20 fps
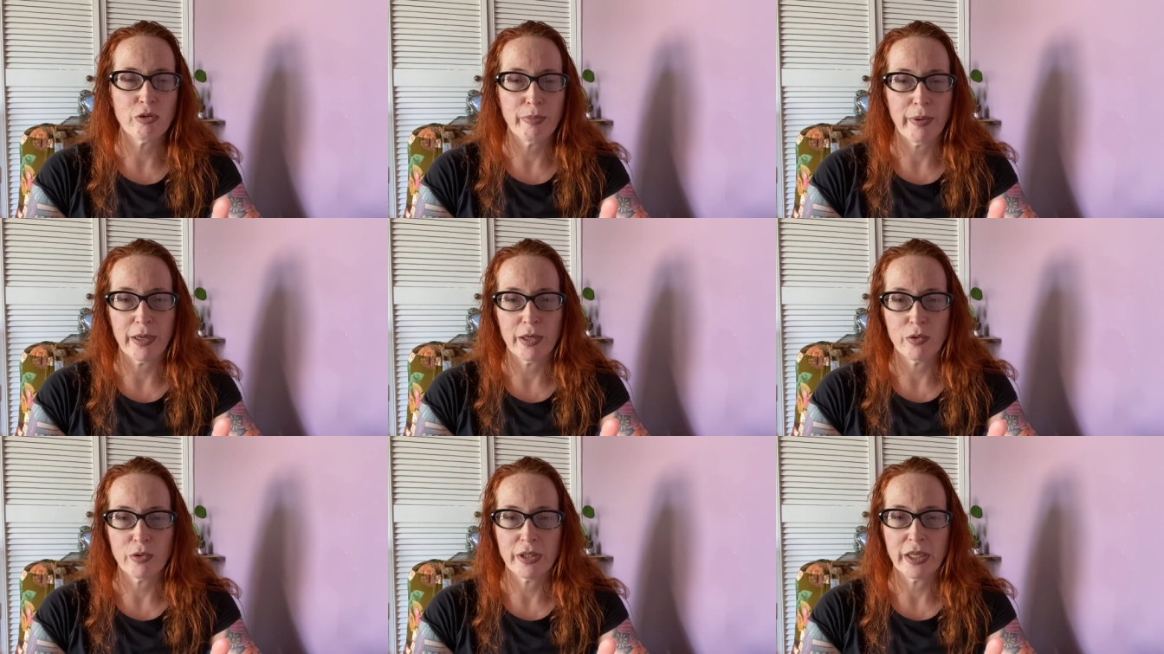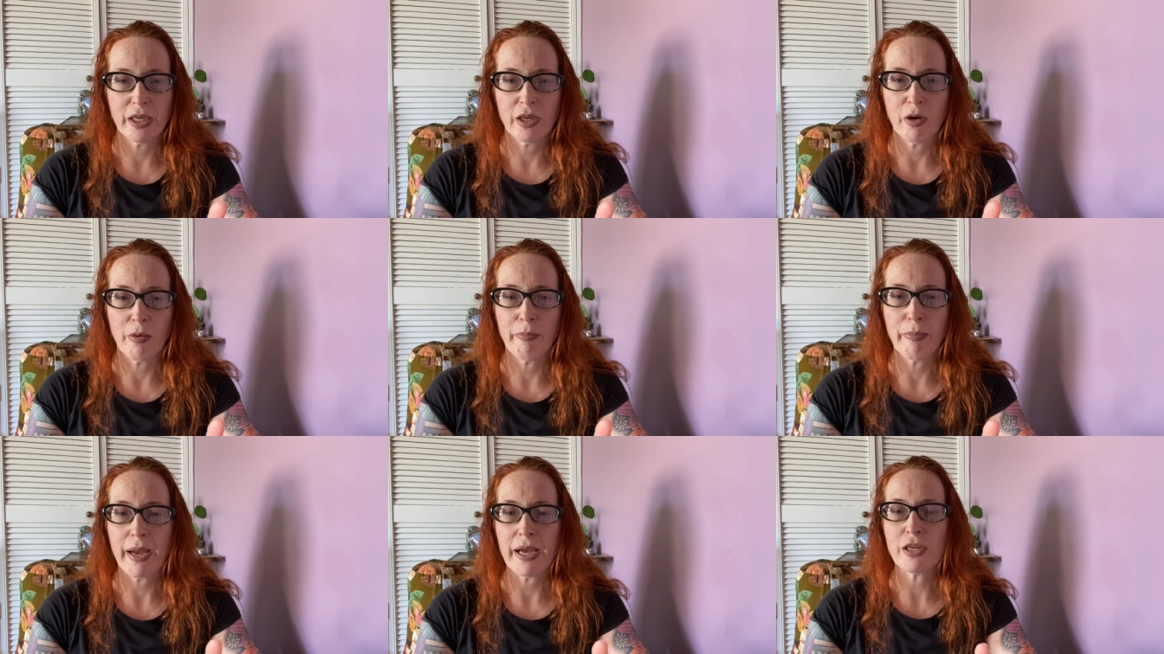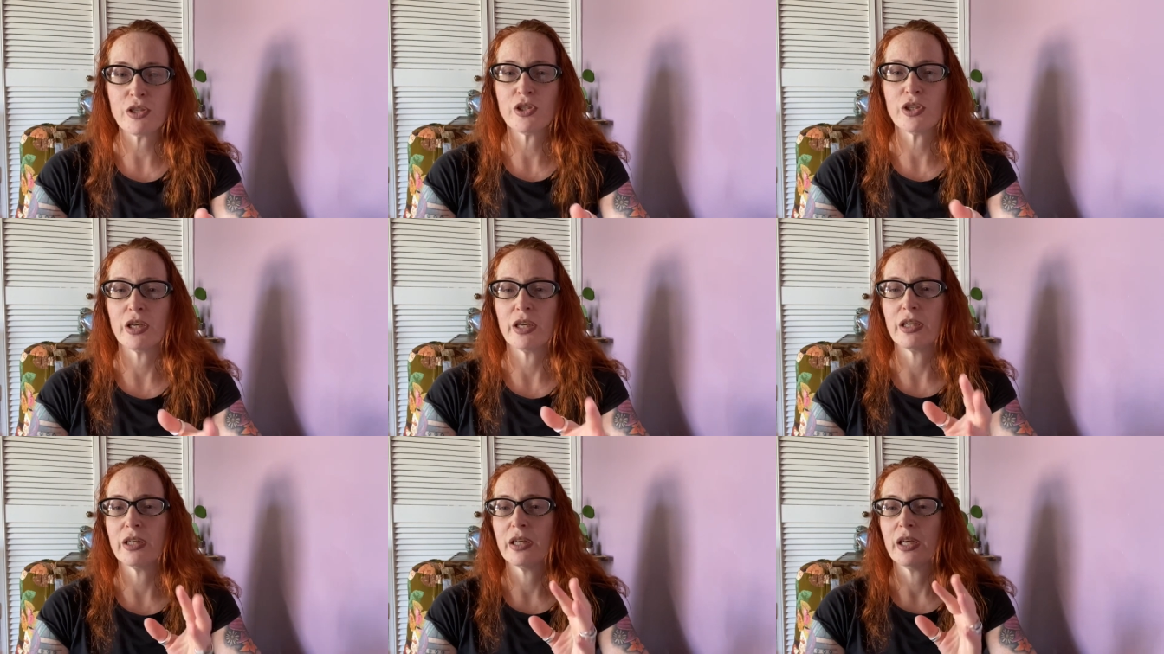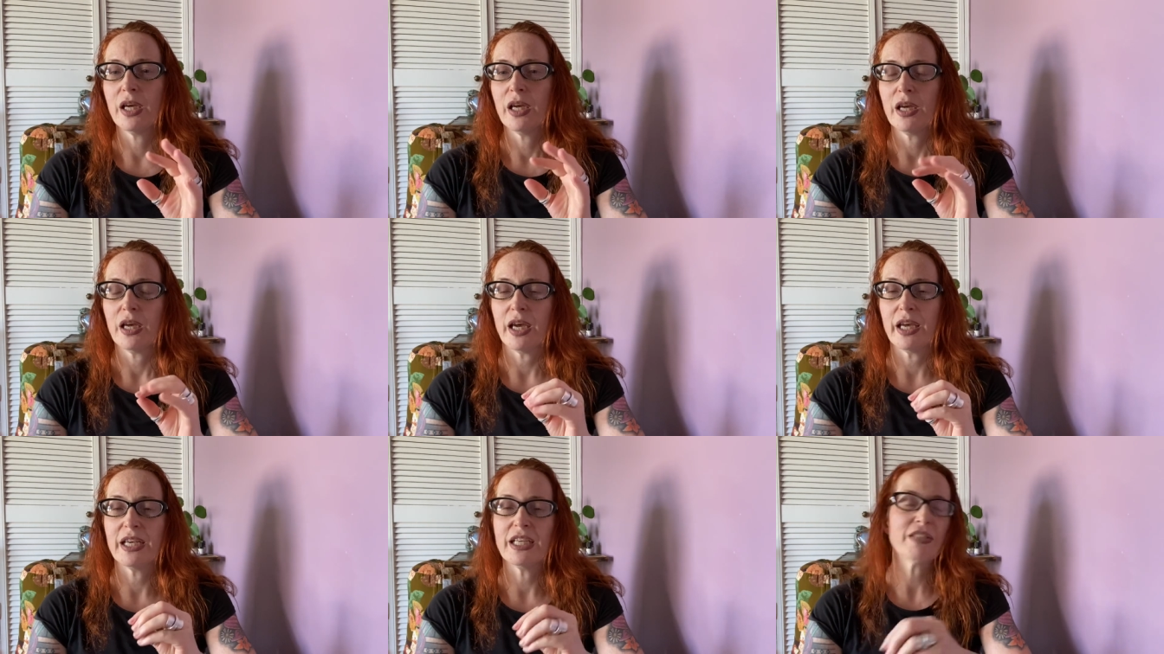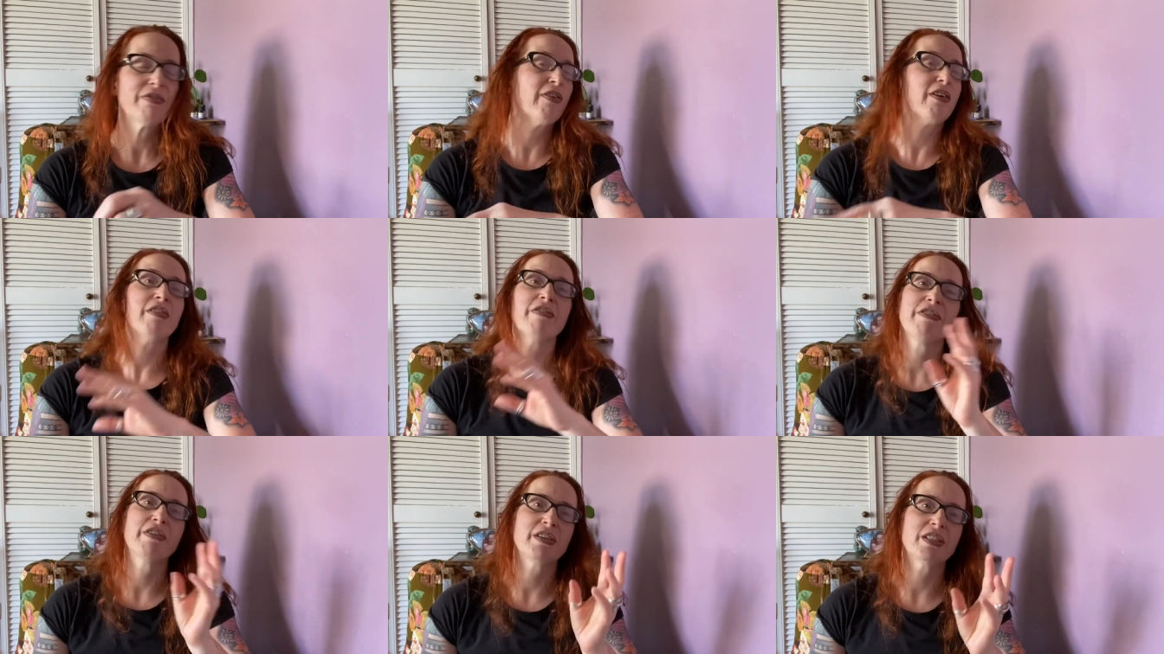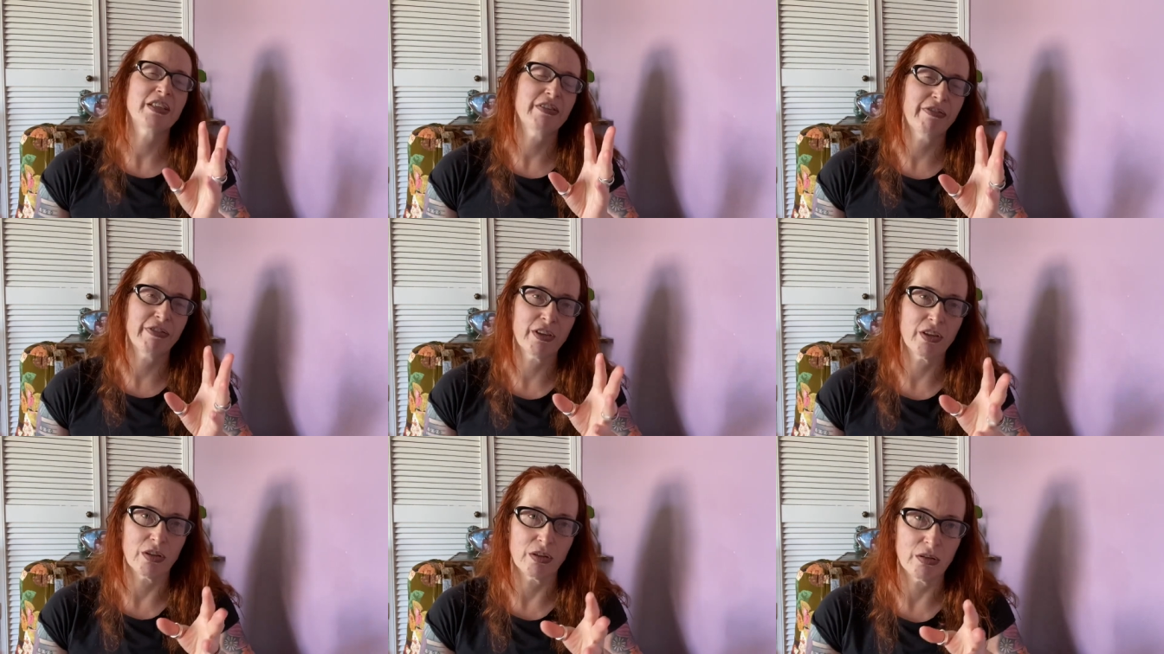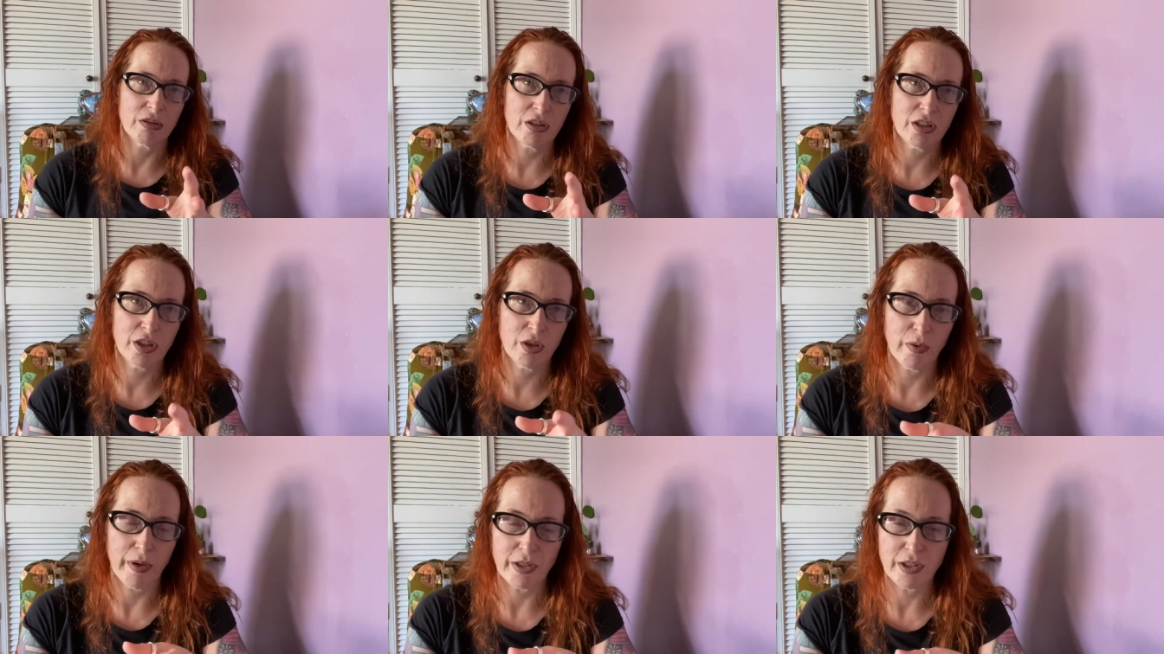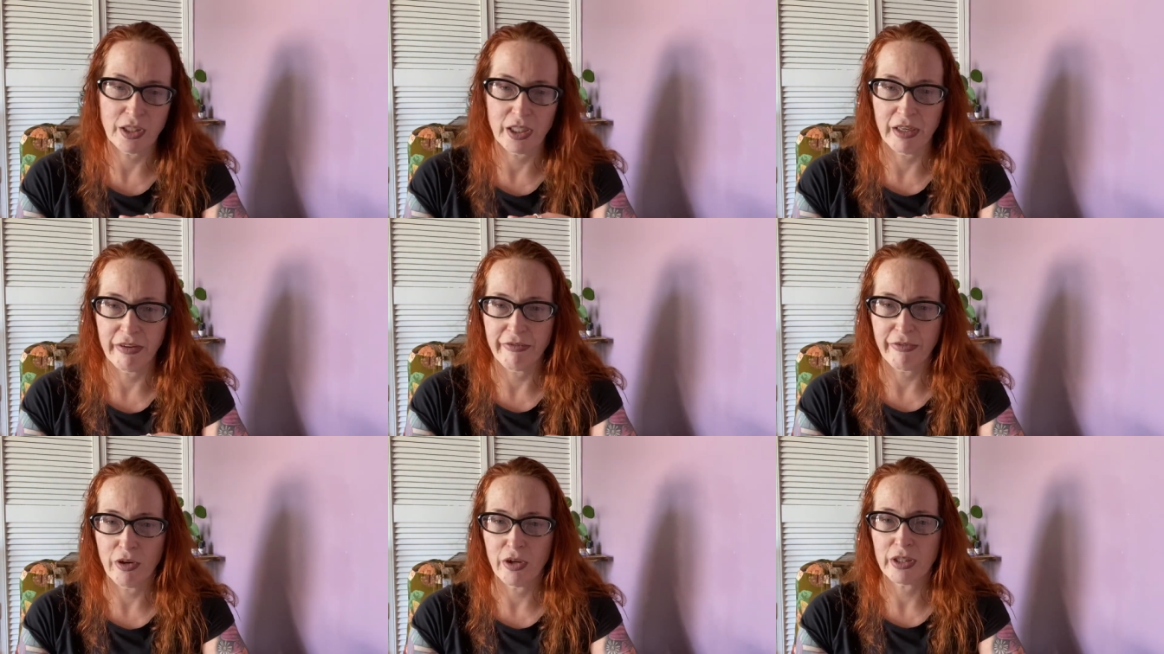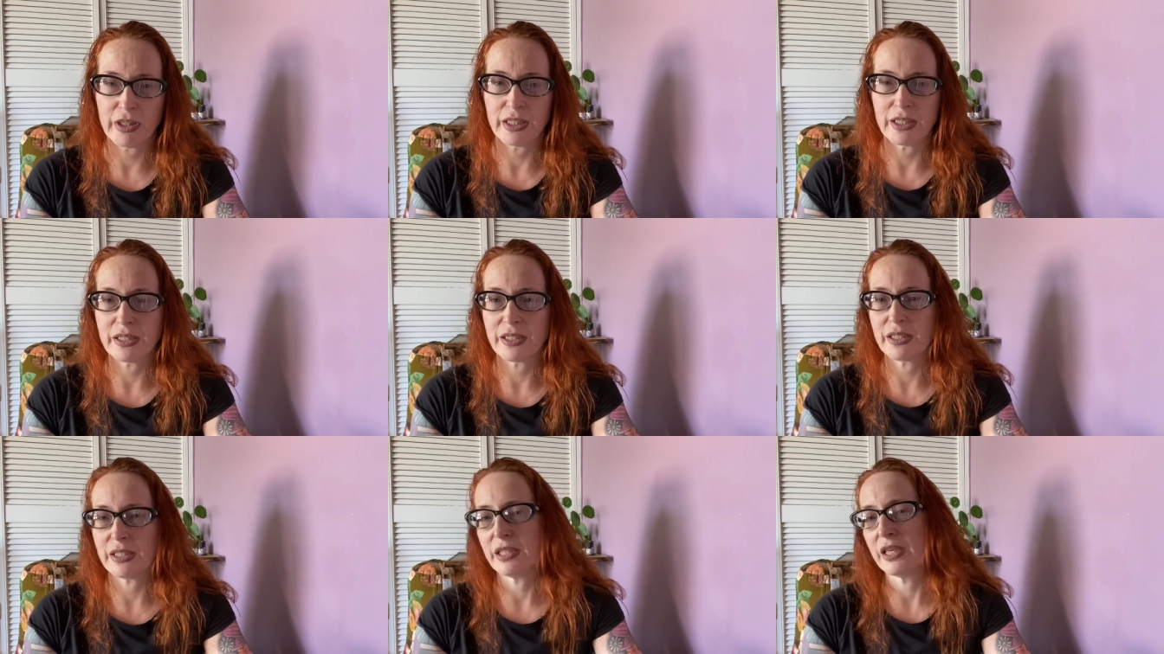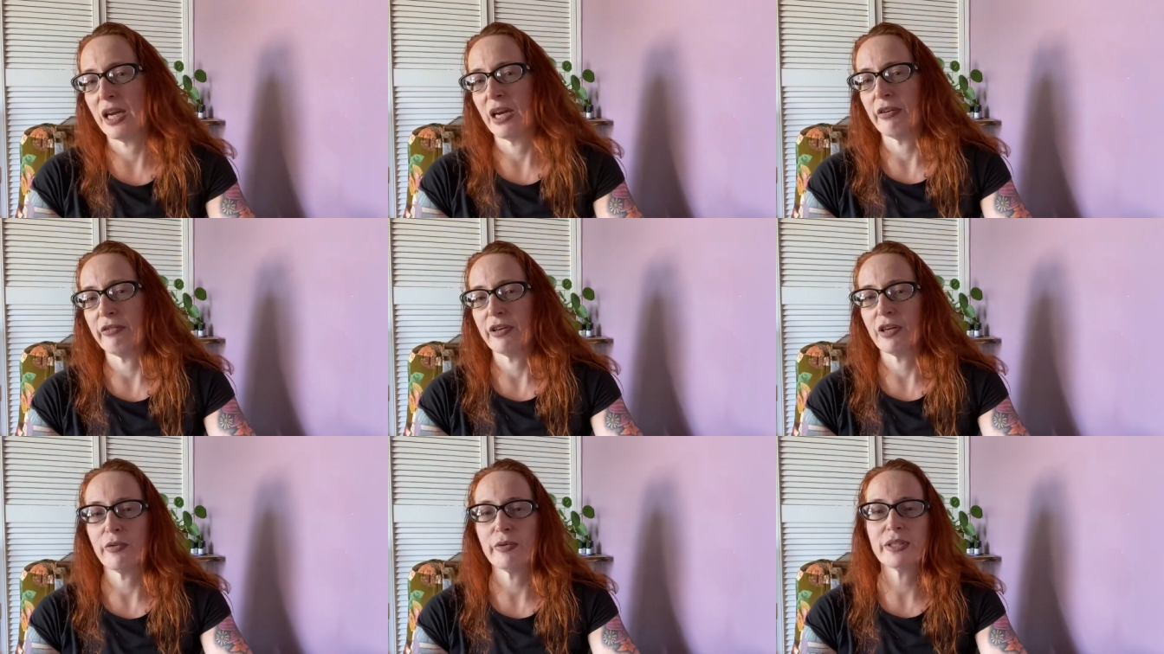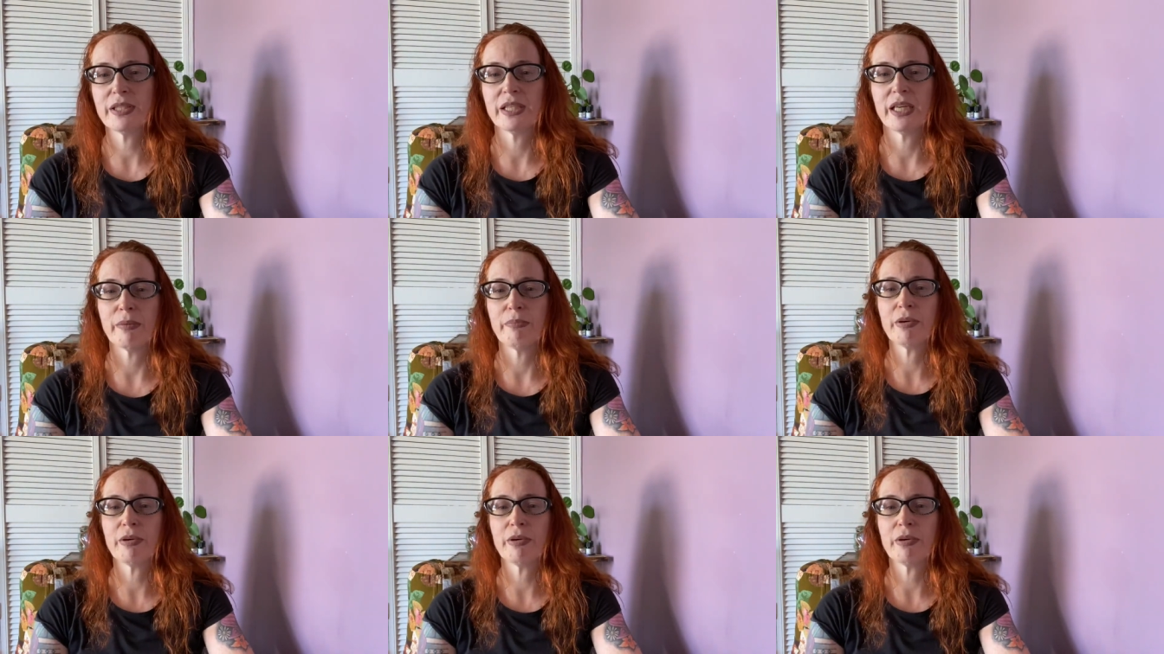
by using compassion, and it's very, very difficult to actually avoid this scenario, isn't it?